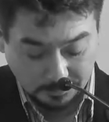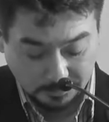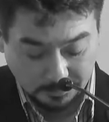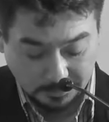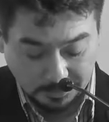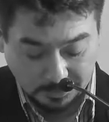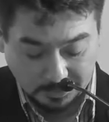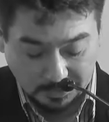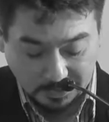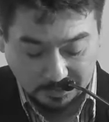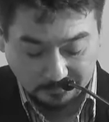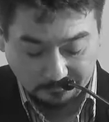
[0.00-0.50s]

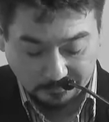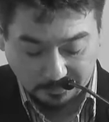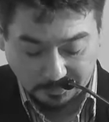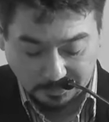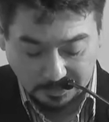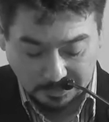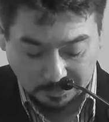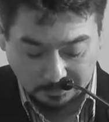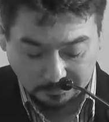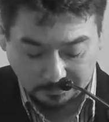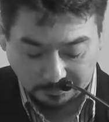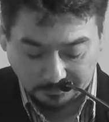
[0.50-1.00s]
They govern
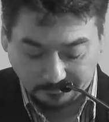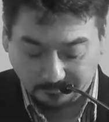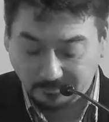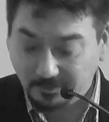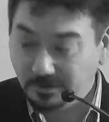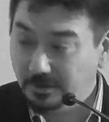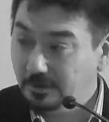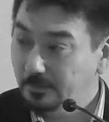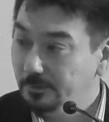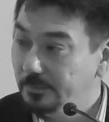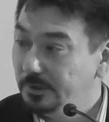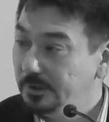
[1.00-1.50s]
how
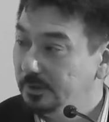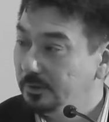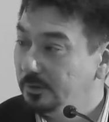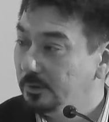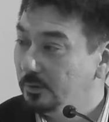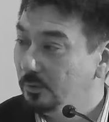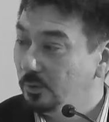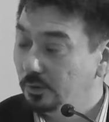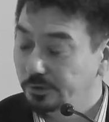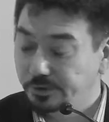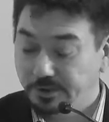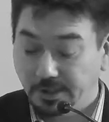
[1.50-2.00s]
development
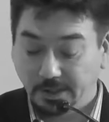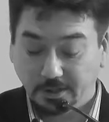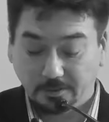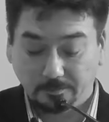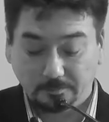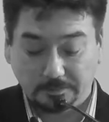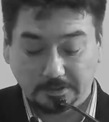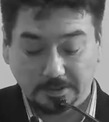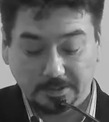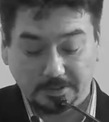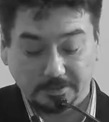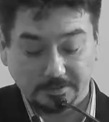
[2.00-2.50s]
will take
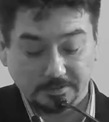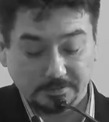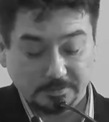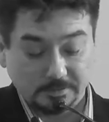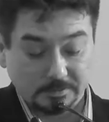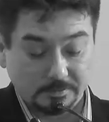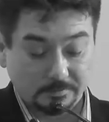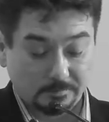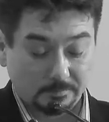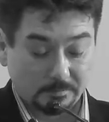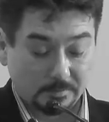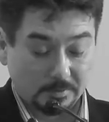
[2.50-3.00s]

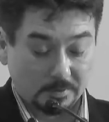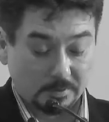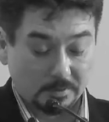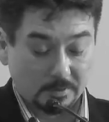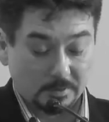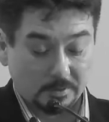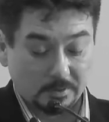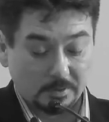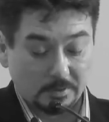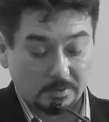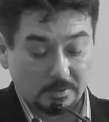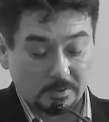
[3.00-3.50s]
place.
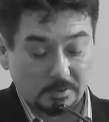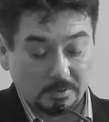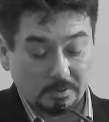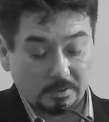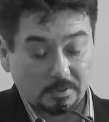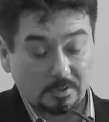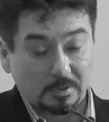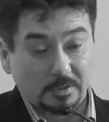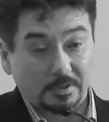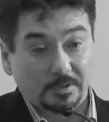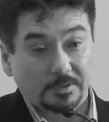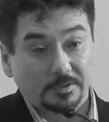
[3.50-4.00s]

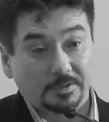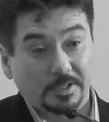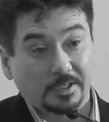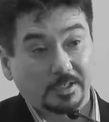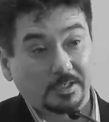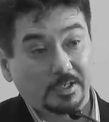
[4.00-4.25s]
They